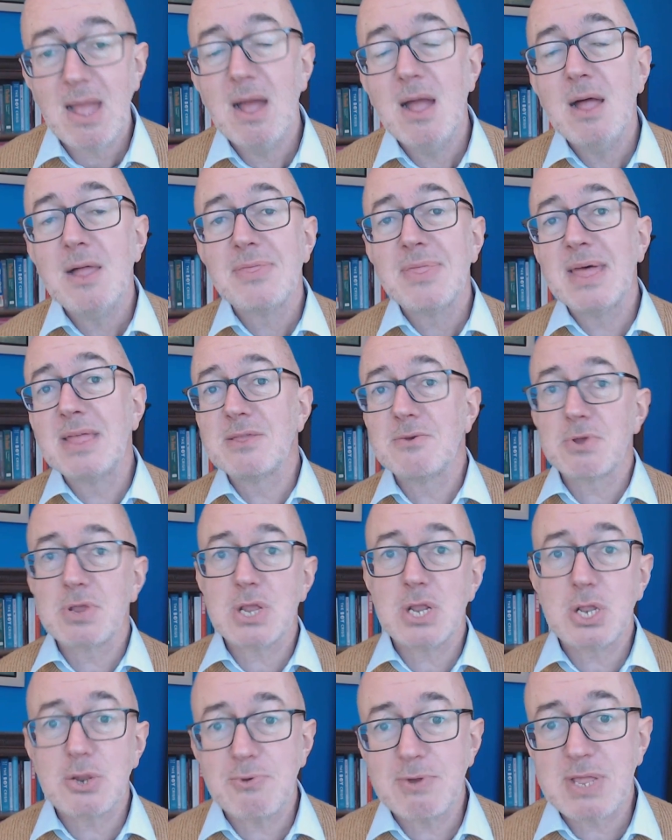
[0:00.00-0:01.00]
Then there was a
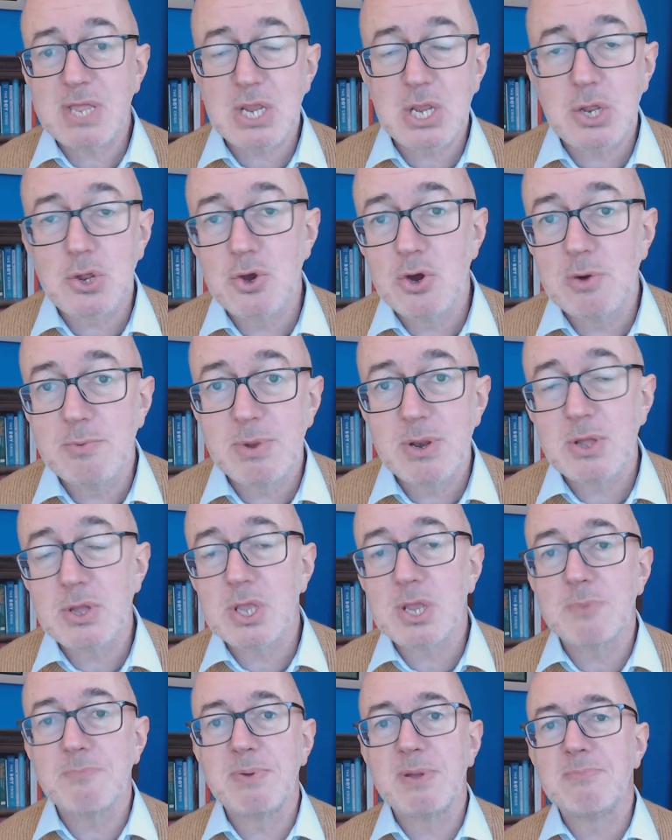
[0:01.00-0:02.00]
Twitter storm and lots
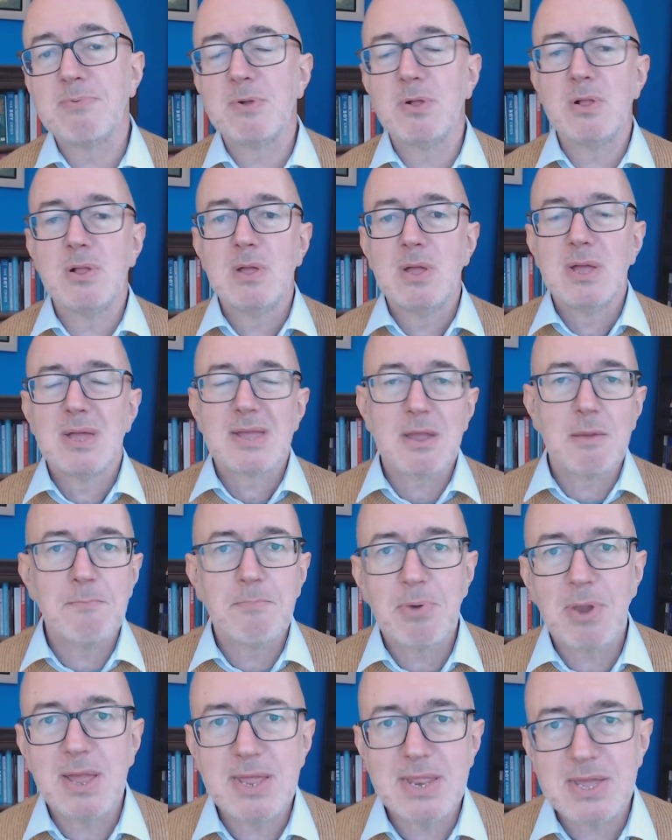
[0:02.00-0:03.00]
of people
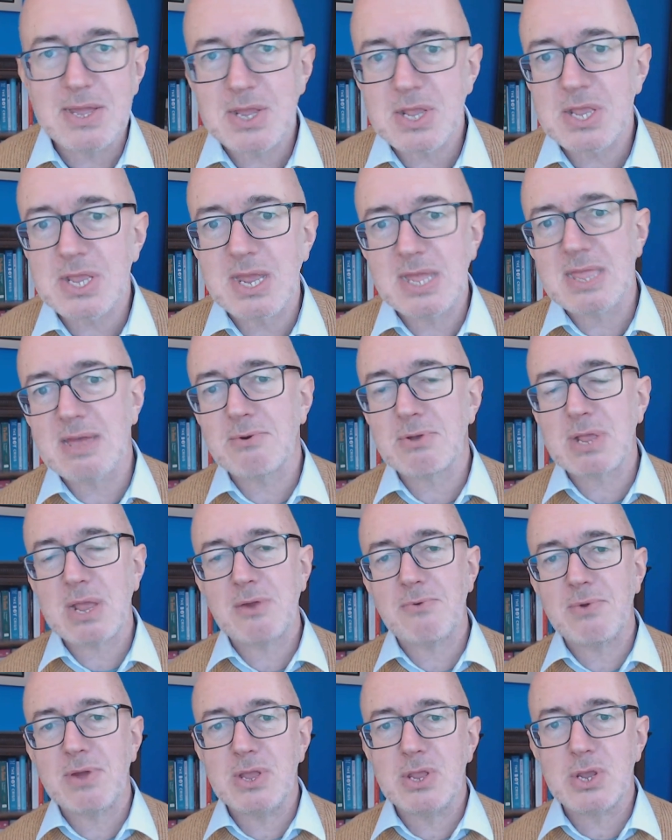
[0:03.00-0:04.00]
complaining and saying that was
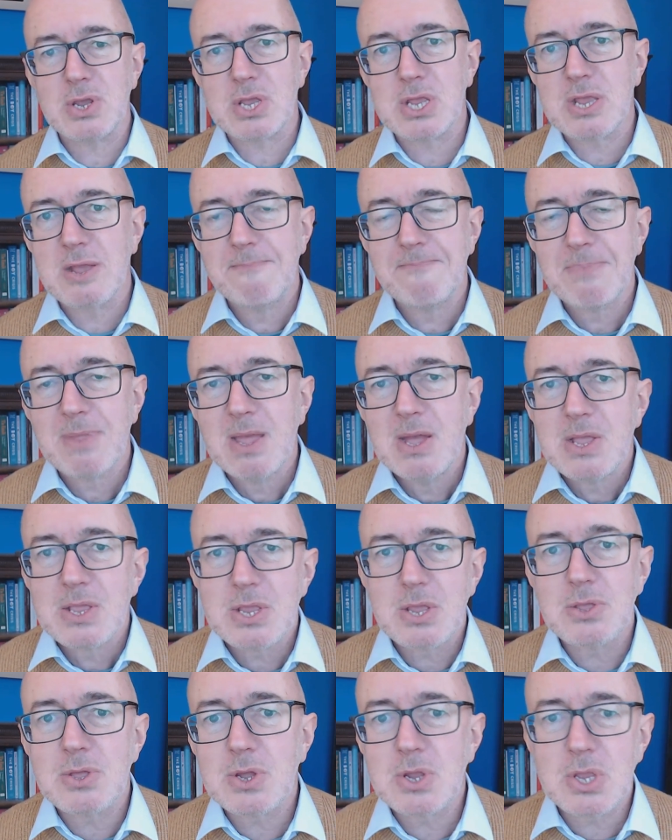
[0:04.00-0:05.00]
outrageous.
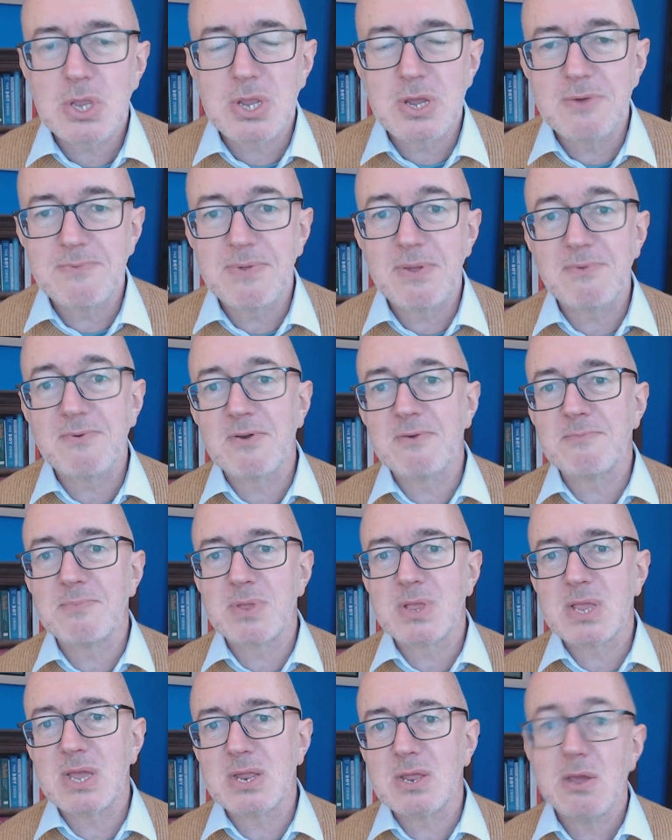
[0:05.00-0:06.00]
So the Conservative government
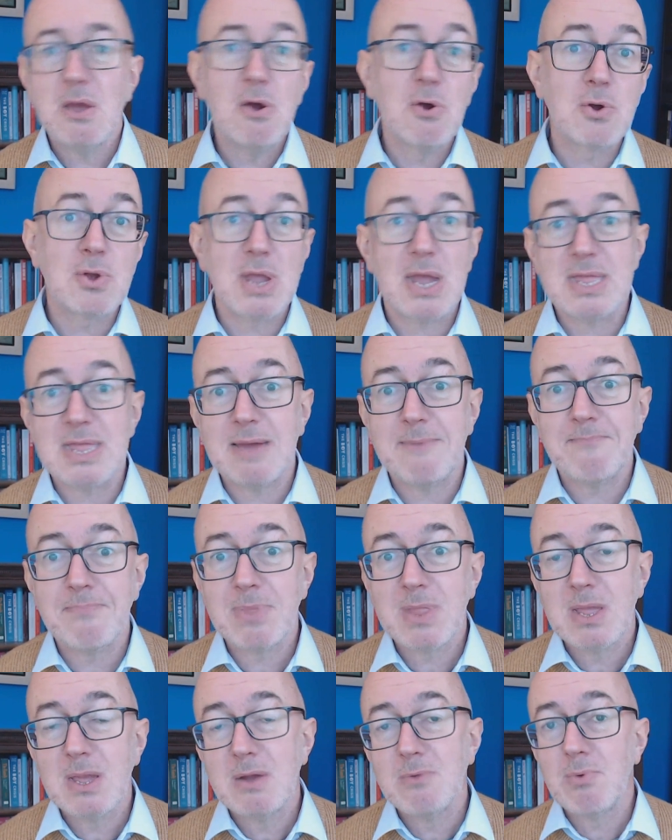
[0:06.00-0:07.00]
said, okay then,
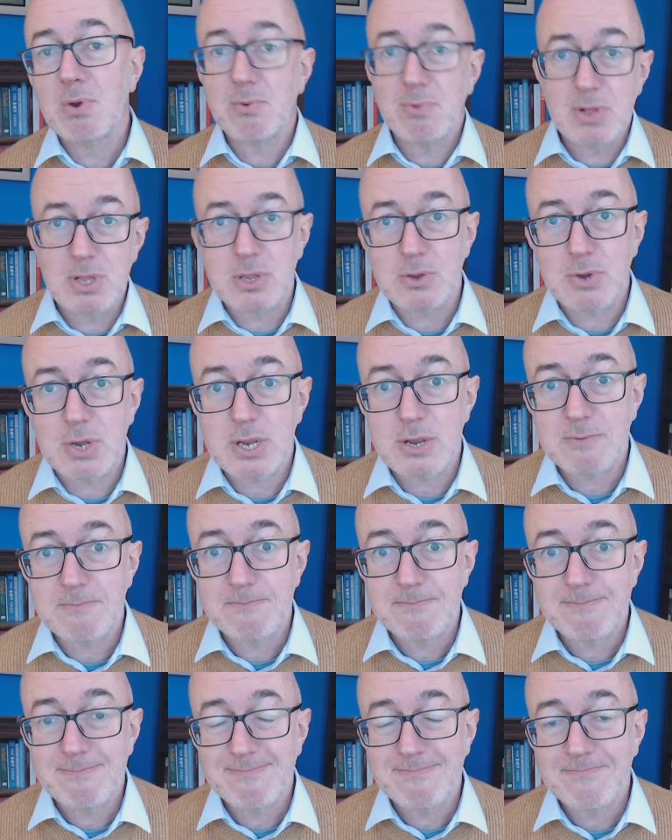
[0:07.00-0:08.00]
we will do it.
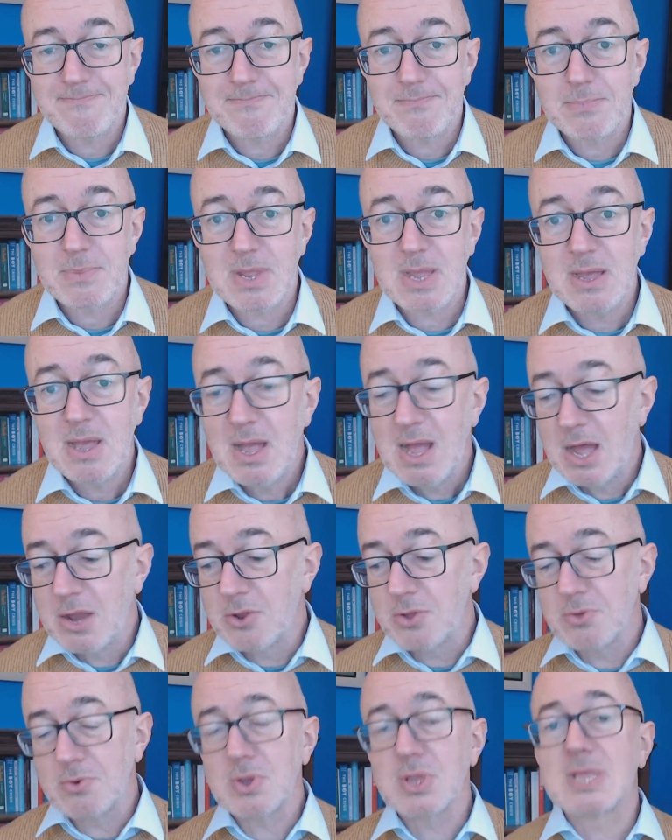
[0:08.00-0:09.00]
Okay. In
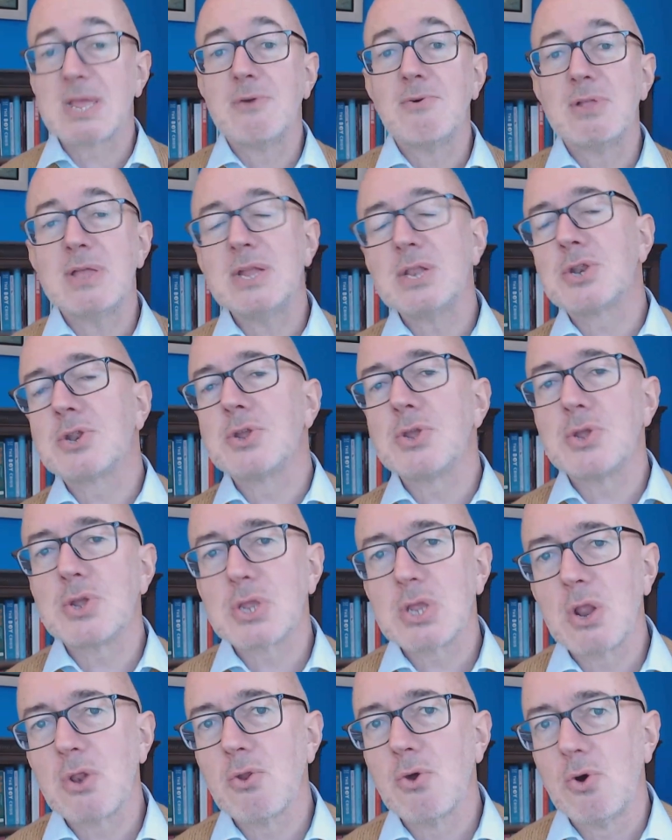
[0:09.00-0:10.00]
other words, they will introduce
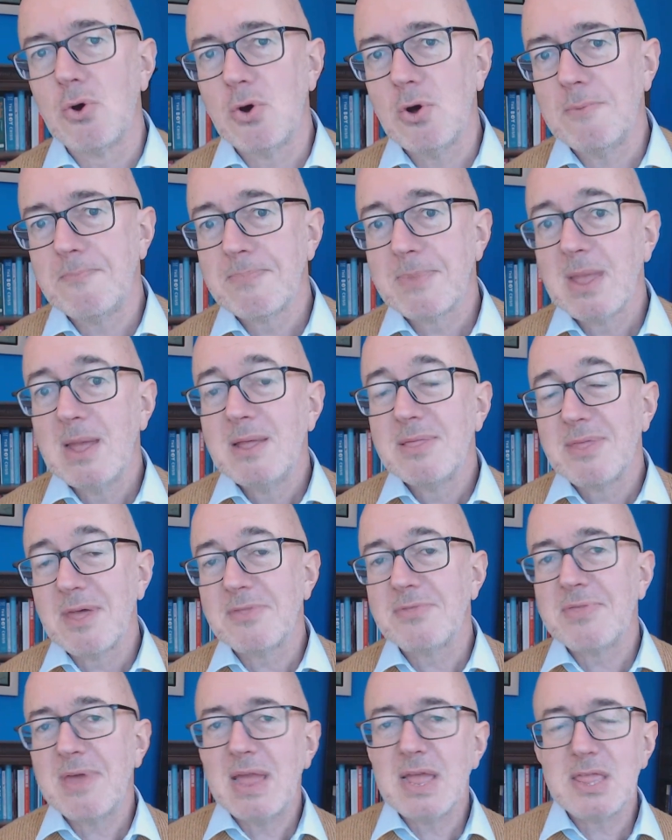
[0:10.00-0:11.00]
a law
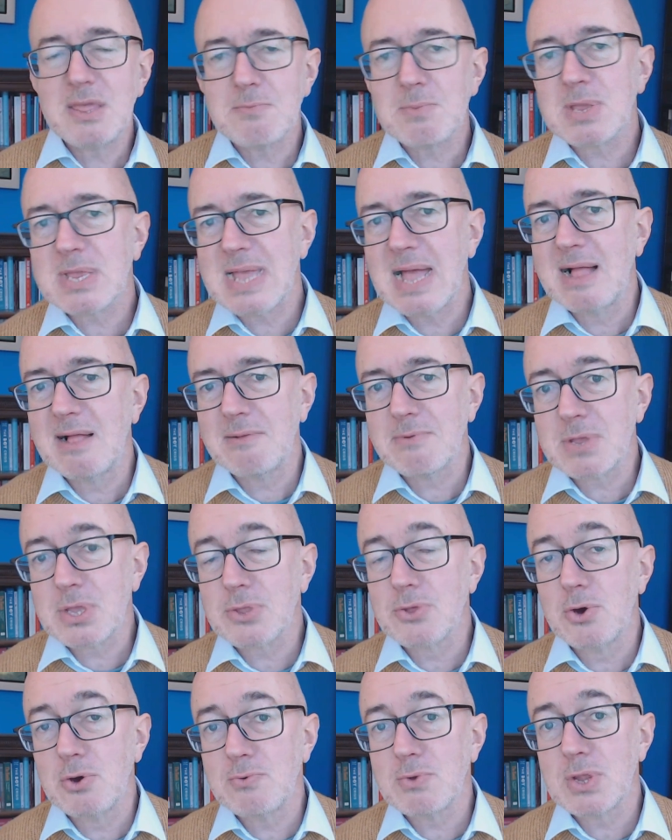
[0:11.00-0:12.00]
that they themselves
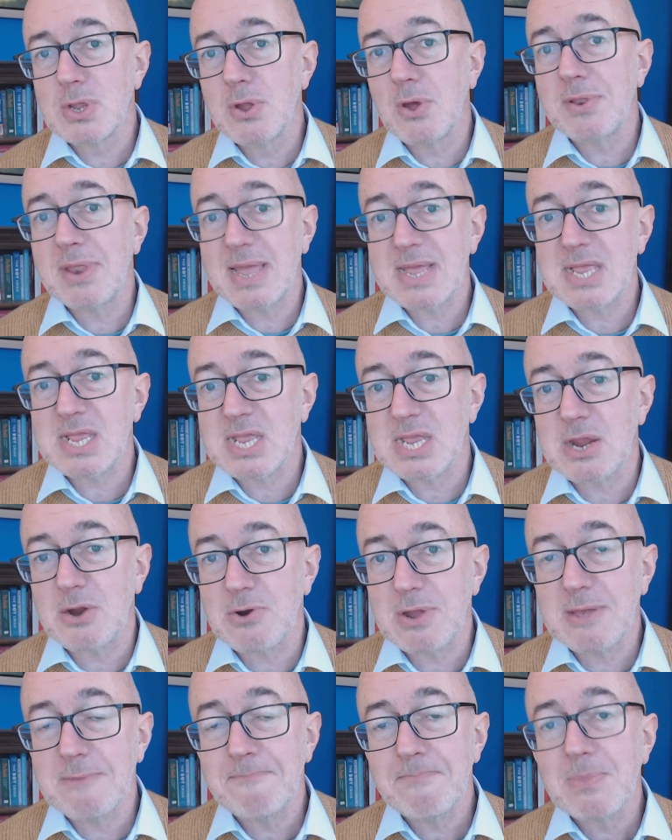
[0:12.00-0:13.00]
thought was not
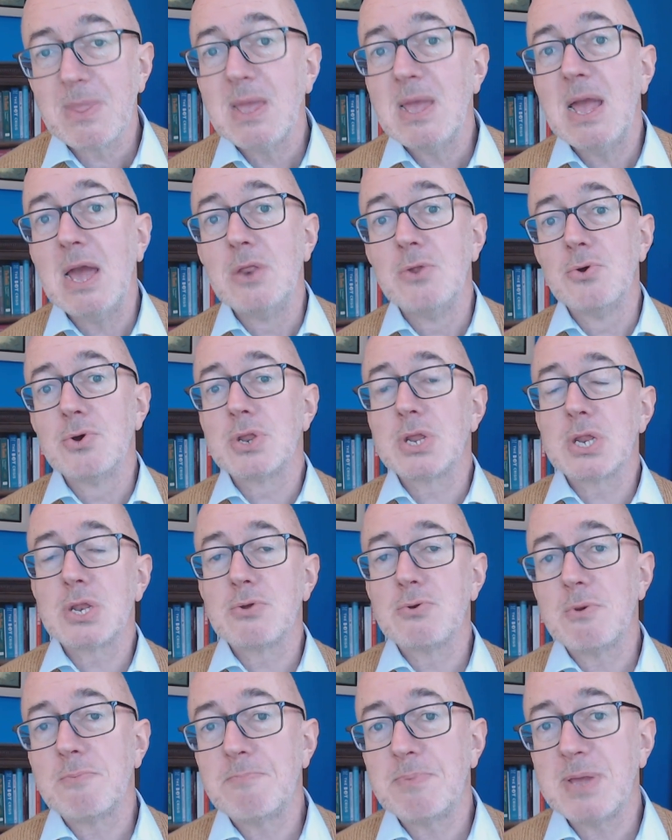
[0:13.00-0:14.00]
necessary in order
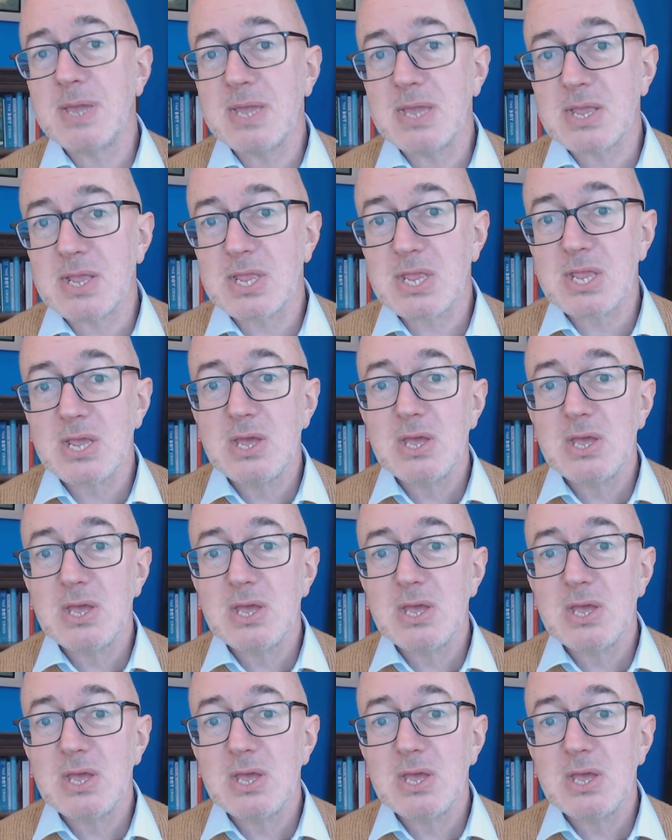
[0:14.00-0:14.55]
to appease